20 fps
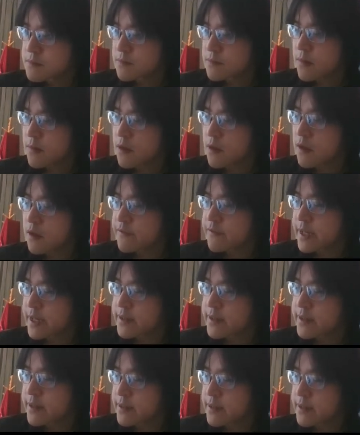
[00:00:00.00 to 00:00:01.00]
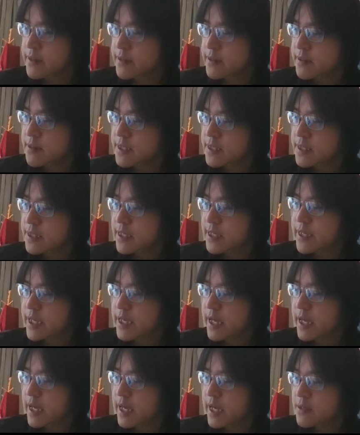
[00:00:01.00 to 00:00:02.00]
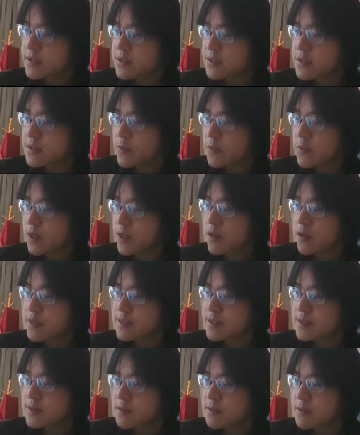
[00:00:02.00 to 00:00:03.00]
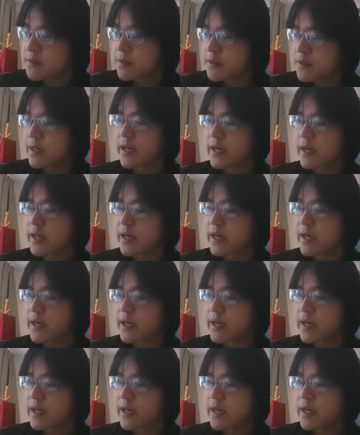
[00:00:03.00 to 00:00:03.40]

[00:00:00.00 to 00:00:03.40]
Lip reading: of getting the ek. So we call this ek,